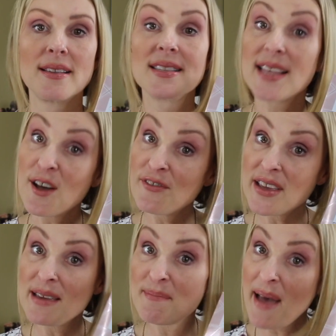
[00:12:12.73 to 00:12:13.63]

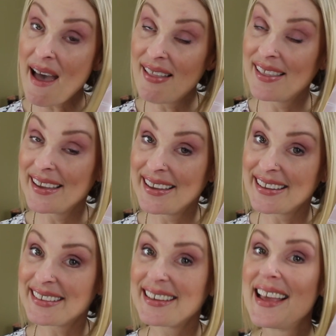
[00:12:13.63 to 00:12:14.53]
Selfie
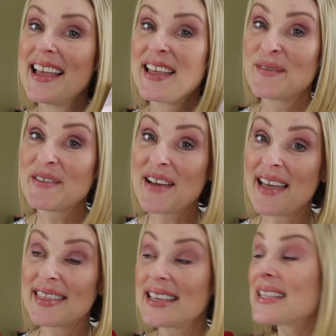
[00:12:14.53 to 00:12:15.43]
palette. We've
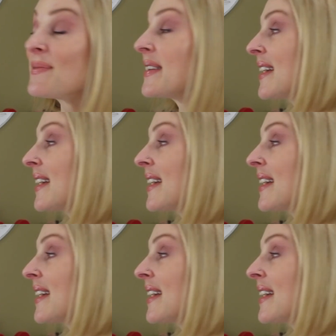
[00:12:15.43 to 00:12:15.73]
got this one